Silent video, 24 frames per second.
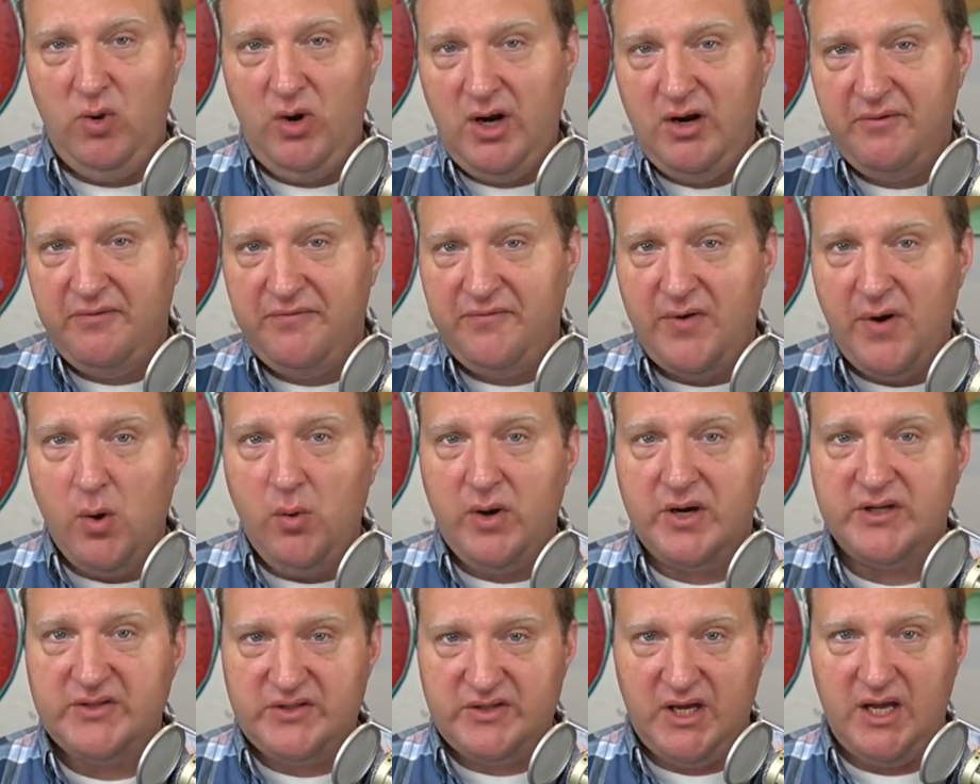we're going to
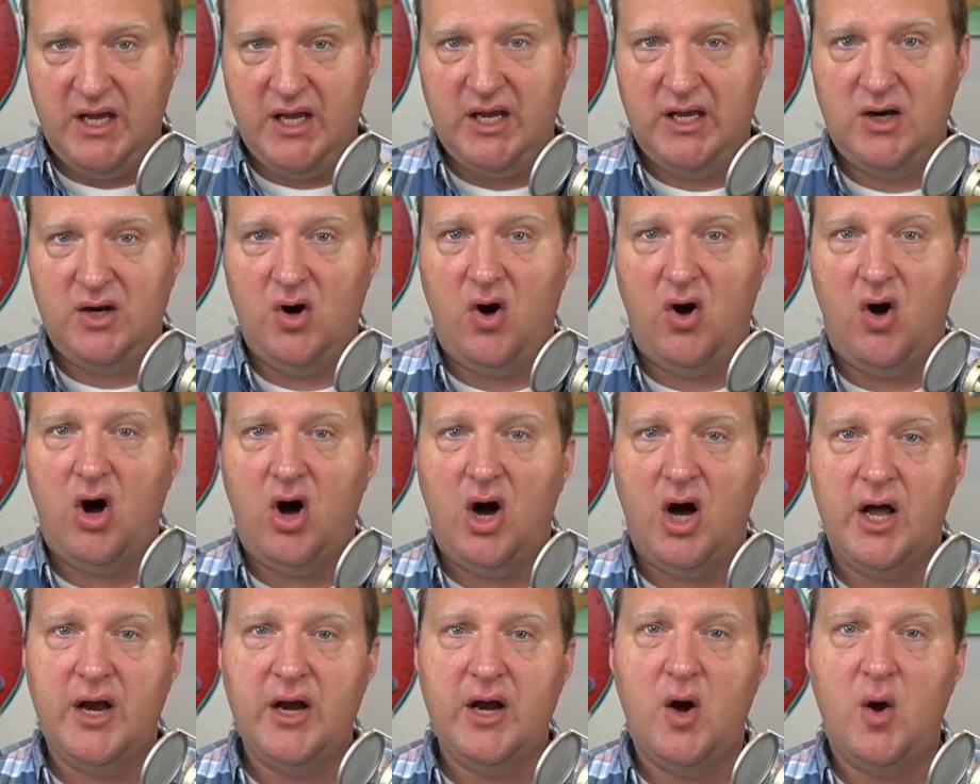focus in
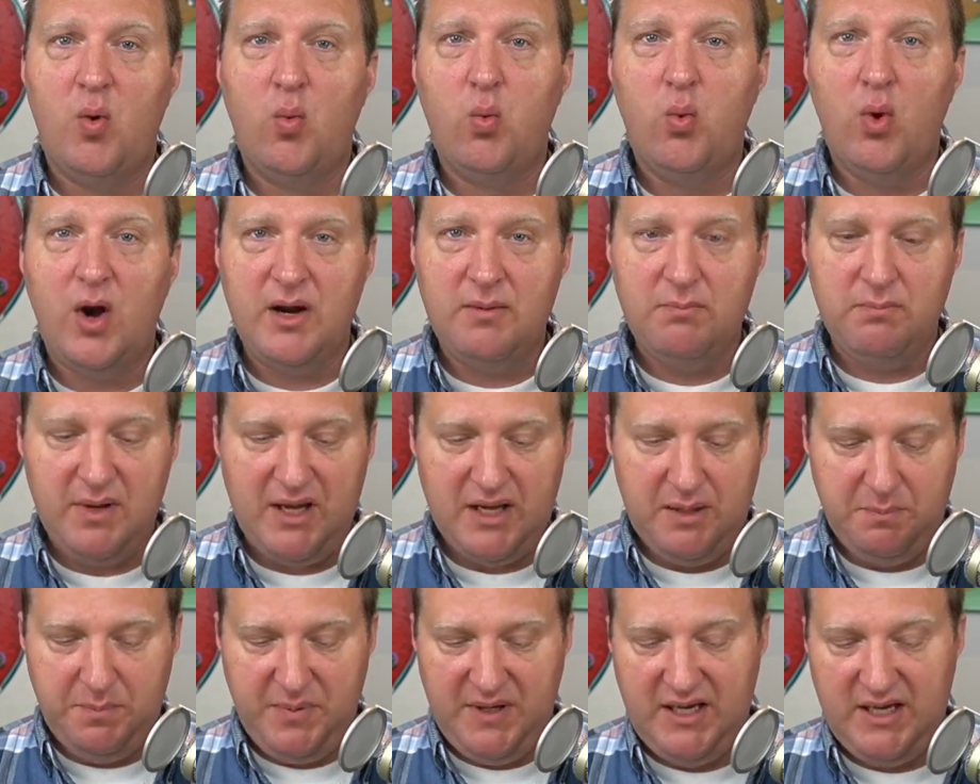on one
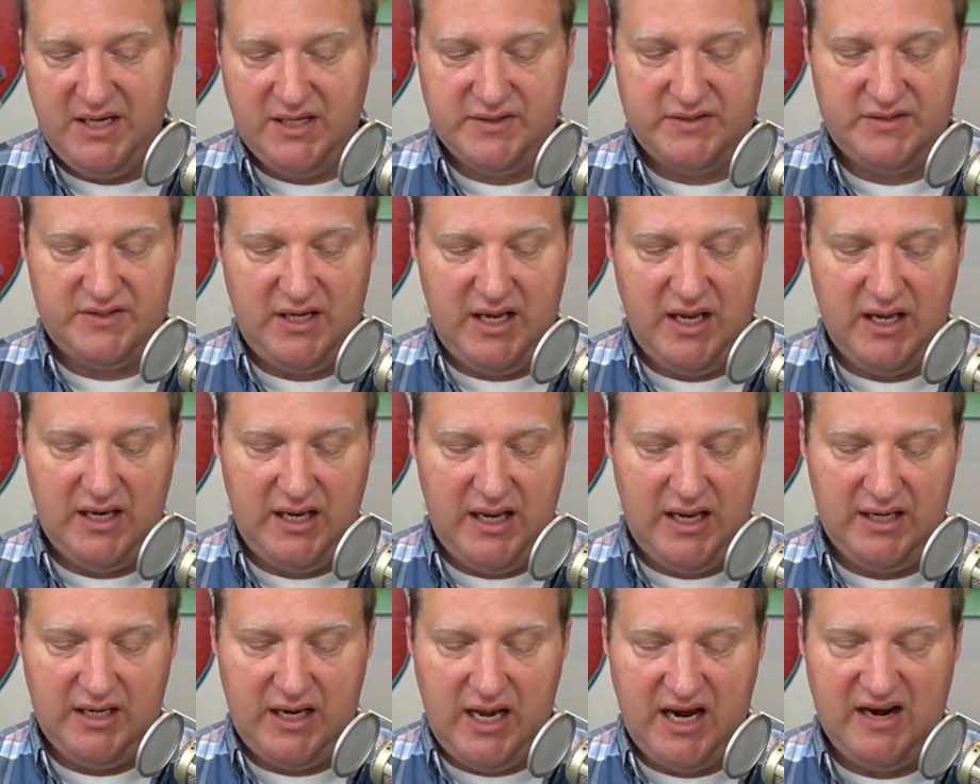big piece
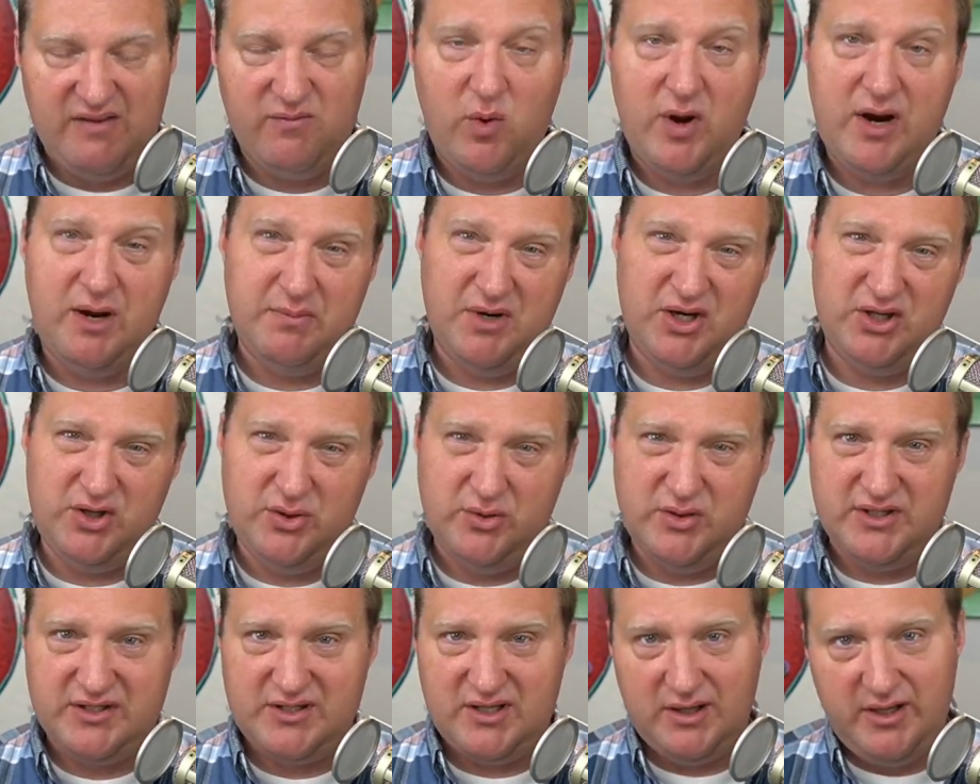in, in kind of what I'm going
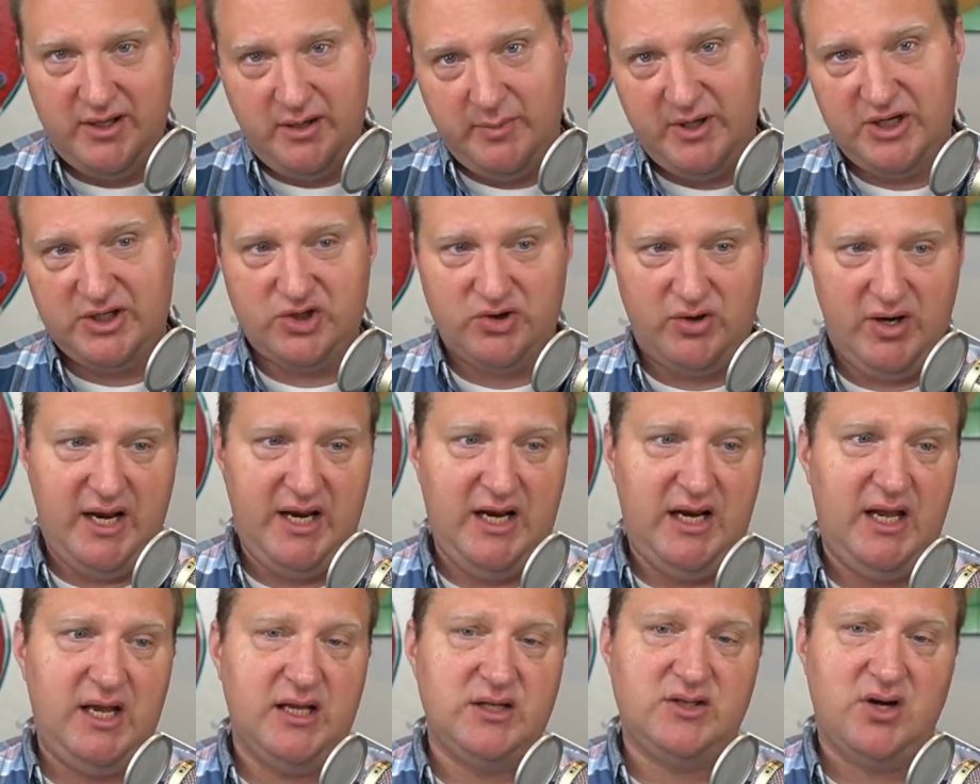to do is a little bit of
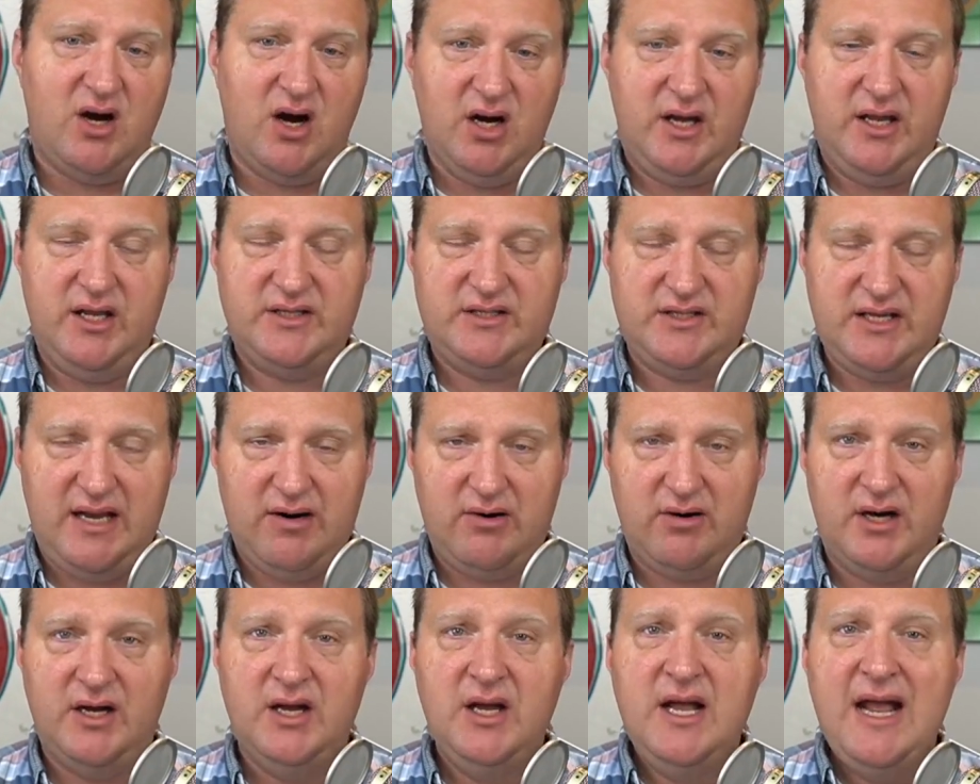training and talking,
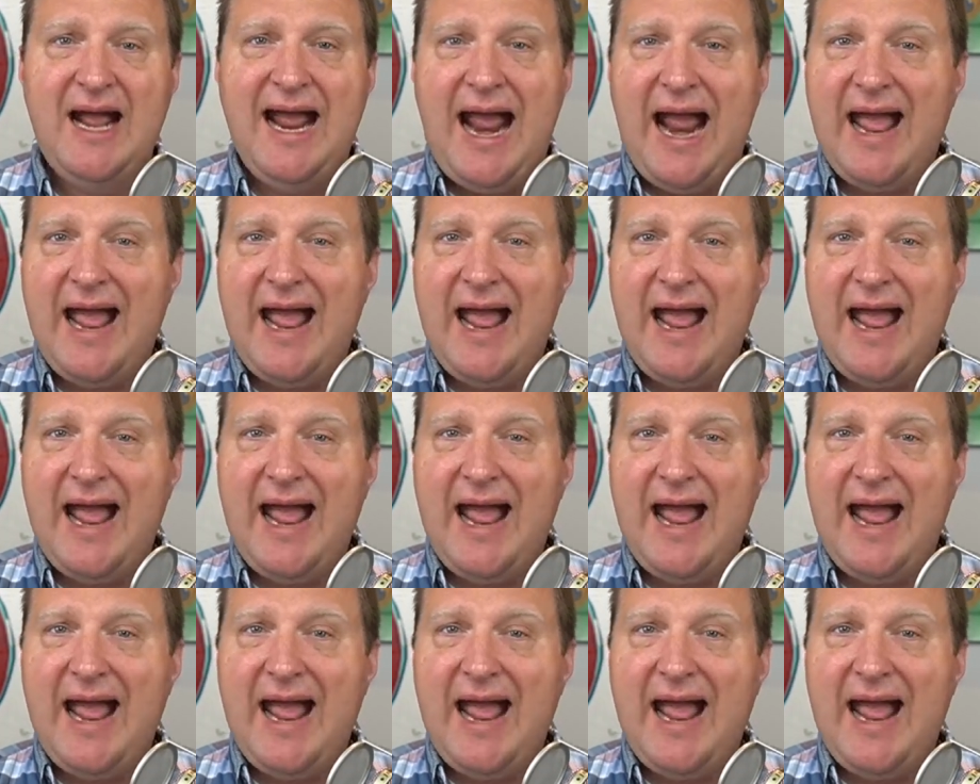etc.